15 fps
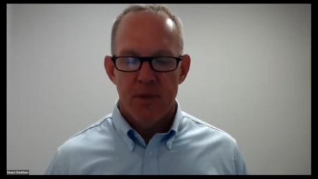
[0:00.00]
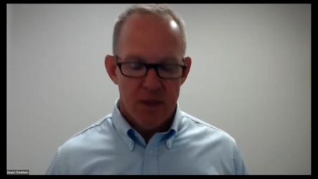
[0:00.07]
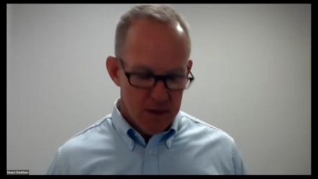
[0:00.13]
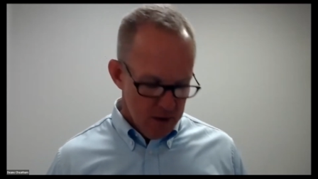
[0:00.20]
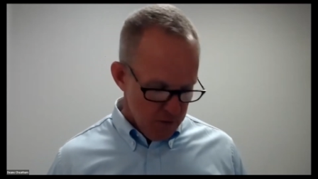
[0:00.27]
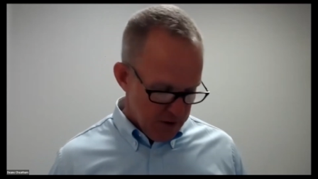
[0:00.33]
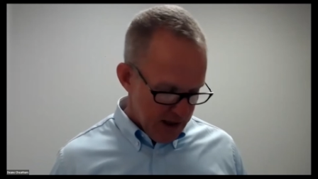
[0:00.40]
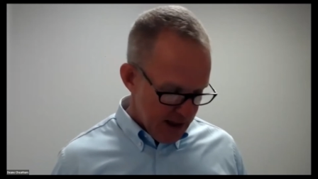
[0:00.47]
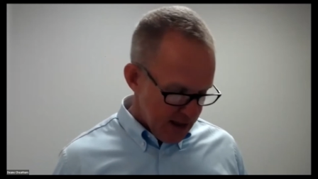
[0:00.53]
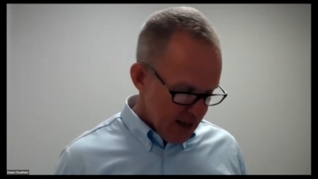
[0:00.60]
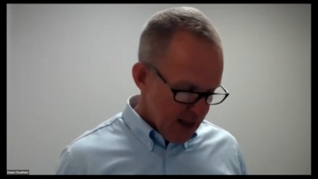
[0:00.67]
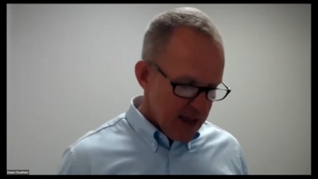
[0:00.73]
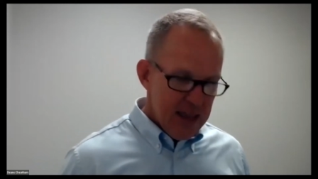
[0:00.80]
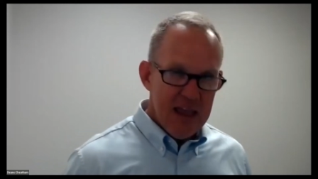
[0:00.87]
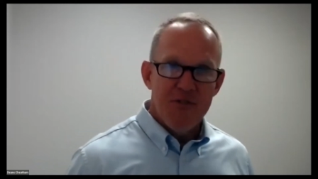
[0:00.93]
Okay.
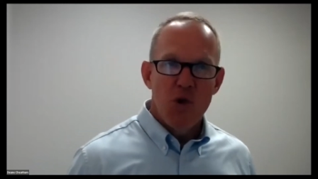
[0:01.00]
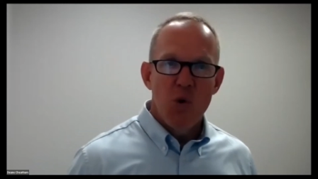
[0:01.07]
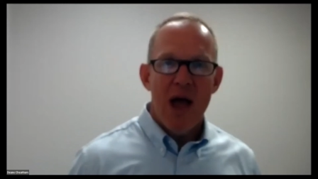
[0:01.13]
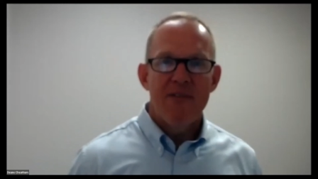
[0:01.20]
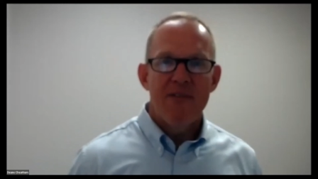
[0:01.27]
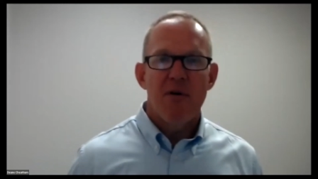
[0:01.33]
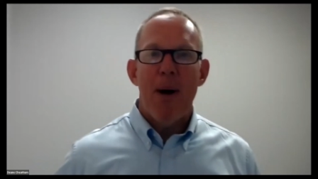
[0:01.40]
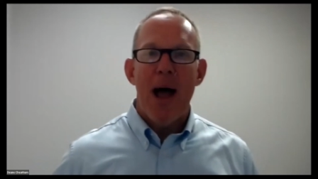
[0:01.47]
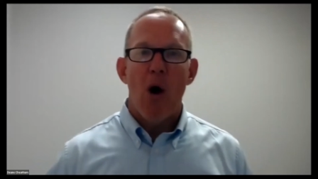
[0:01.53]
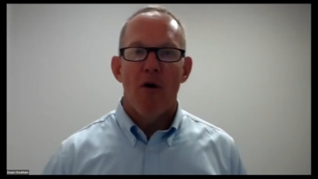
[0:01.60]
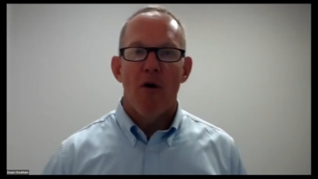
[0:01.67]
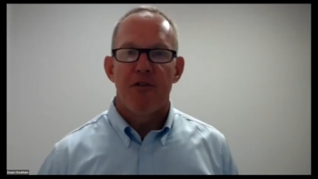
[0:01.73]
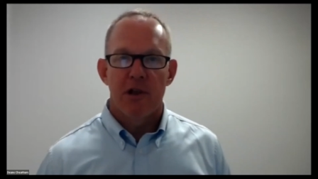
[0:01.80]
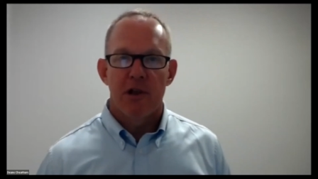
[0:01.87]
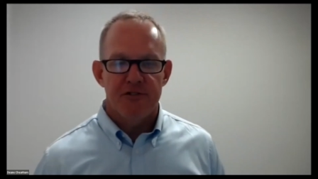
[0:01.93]
If you have a
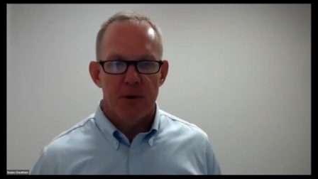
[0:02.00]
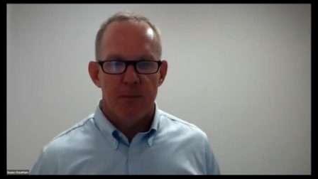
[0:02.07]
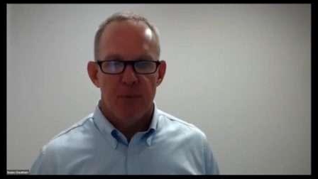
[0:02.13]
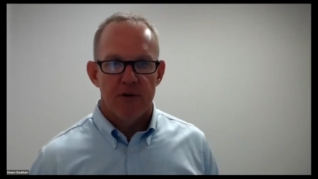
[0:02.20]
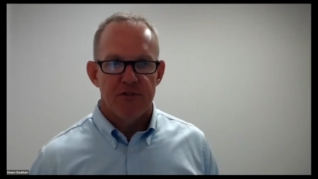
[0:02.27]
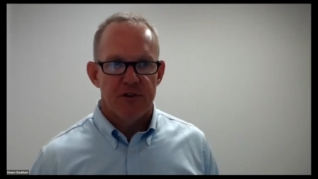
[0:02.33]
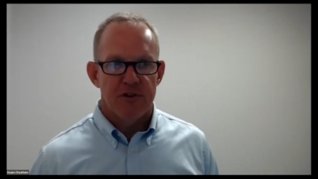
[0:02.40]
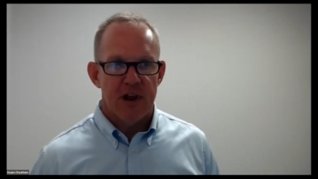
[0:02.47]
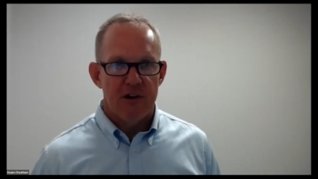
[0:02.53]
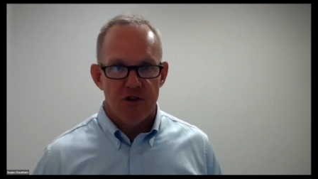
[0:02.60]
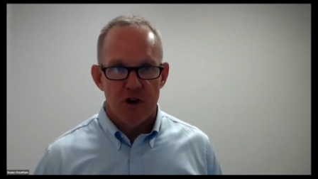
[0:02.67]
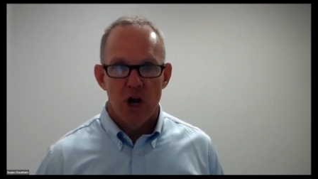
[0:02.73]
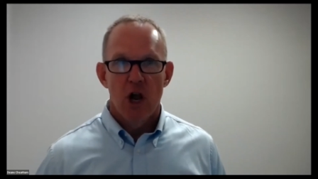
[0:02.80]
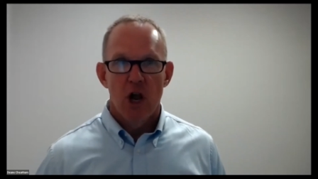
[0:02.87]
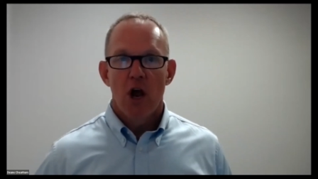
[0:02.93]
powerful listing
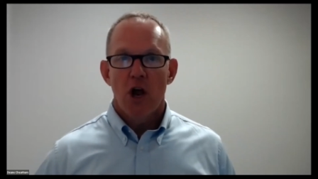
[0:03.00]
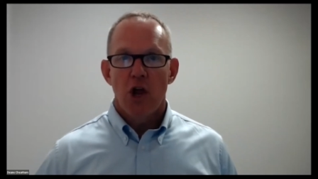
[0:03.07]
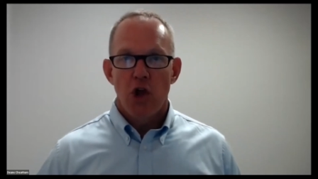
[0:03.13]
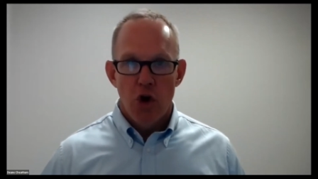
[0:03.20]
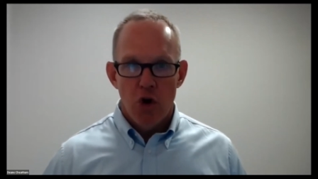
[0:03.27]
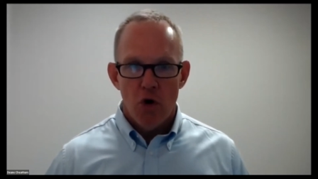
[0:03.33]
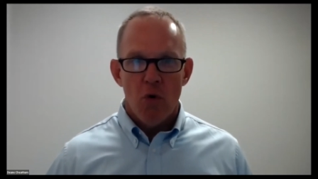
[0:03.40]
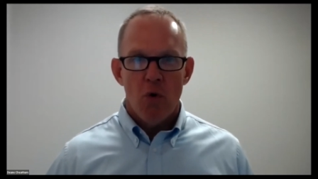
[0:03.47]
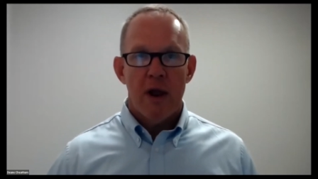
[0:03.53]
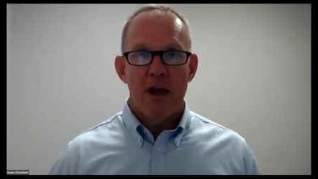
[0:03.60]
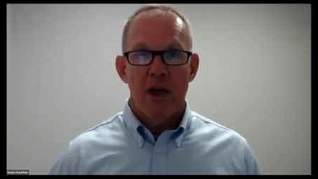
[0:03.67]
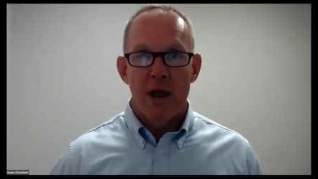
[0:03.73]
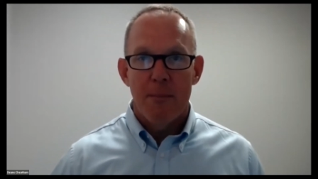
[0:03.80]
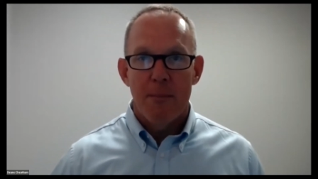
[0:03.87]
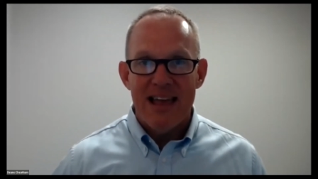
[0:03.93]
presentation, you're
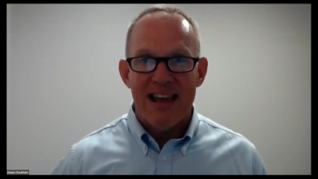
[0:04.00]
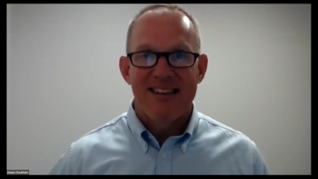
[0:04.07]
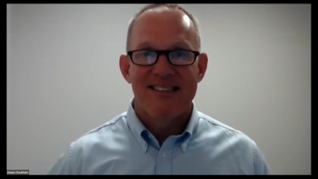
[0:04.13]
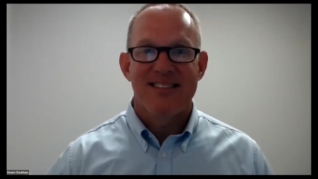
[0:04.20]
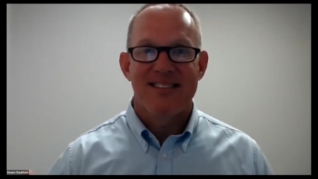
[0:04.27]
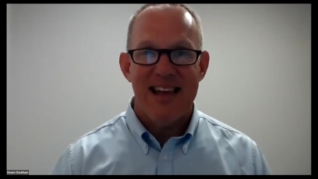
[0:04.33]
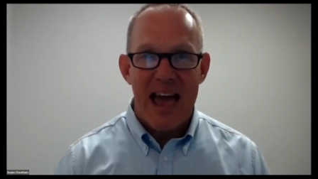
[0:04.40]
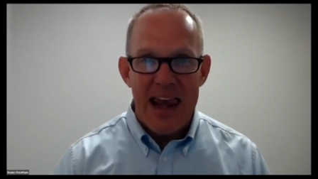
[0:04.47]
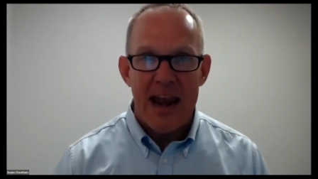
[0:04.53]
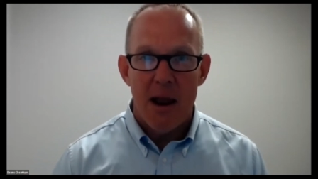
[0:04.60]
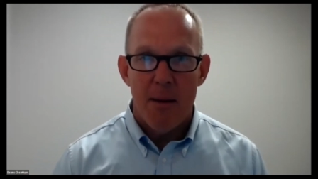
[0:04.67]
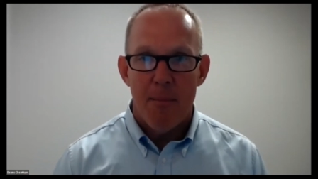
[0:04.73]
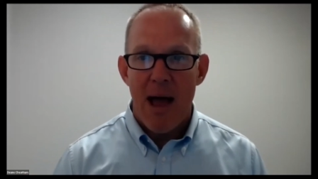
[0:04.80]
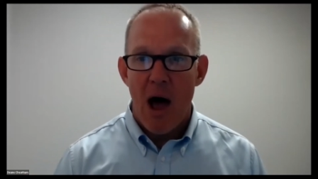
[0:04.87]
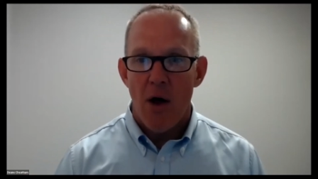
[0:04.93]
going to be excited
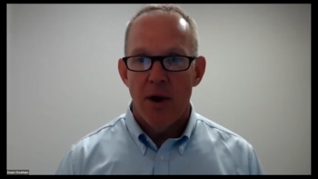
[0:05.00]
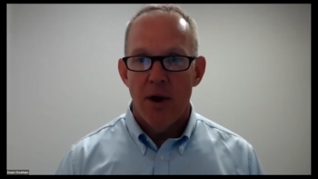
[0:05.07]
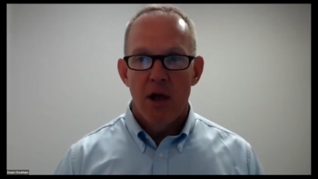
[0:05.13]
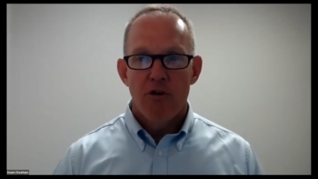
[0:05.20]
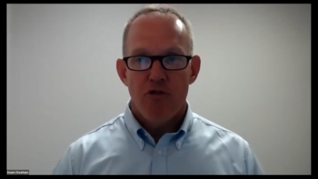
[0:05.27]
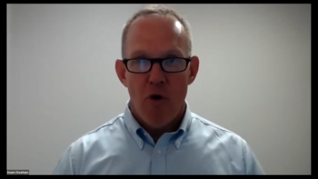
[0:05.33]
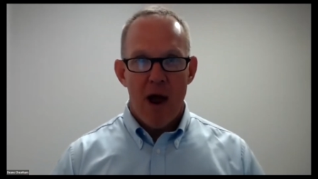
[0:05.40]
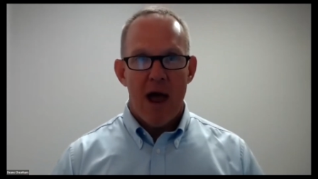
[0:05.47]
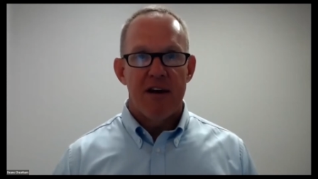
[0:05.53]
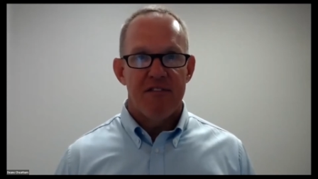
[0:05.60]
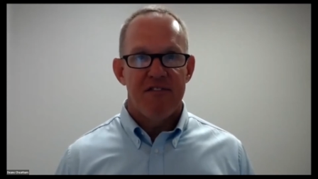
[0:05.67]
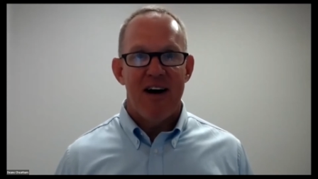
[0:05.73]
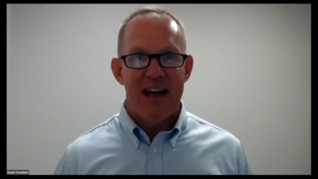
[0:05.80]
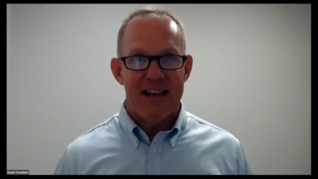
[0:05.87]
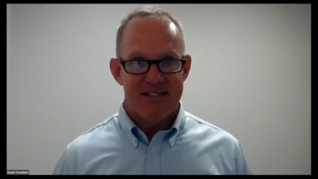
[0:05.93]
about trying to
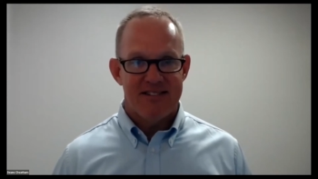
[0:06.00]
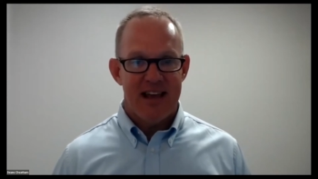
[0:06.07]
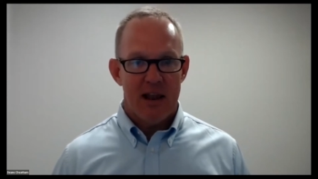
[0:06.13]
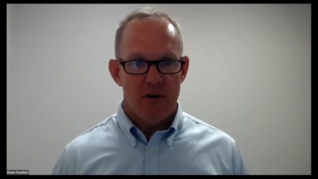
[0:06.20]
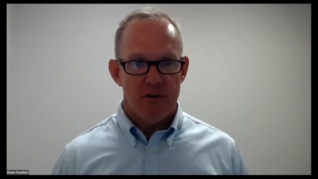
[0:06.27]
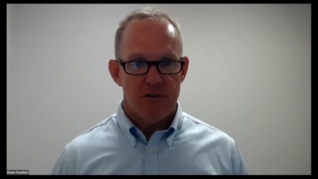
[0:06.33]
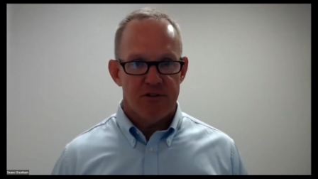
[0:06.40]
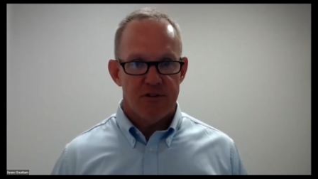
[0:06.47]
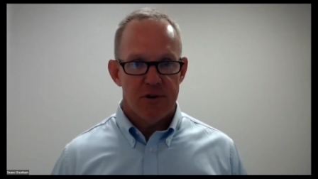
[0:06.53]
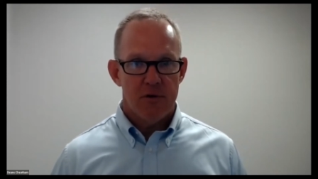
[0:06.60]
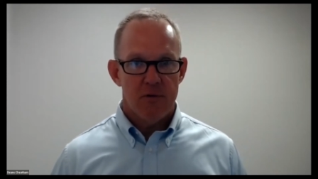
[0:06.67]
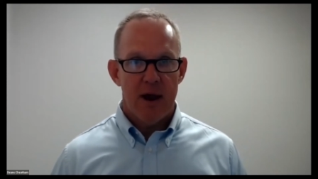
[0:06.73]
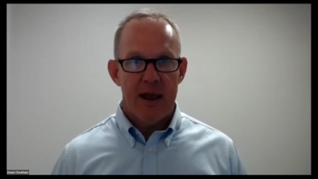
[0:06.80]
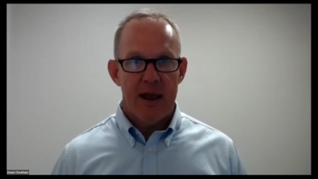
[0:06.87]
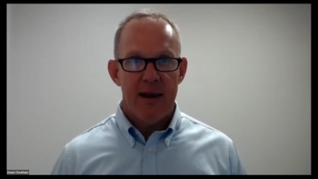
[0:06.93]
find sellers,
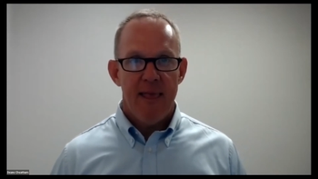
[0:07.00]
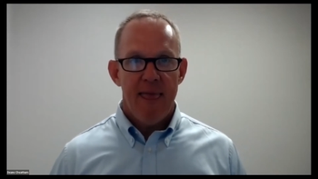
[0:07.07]
right?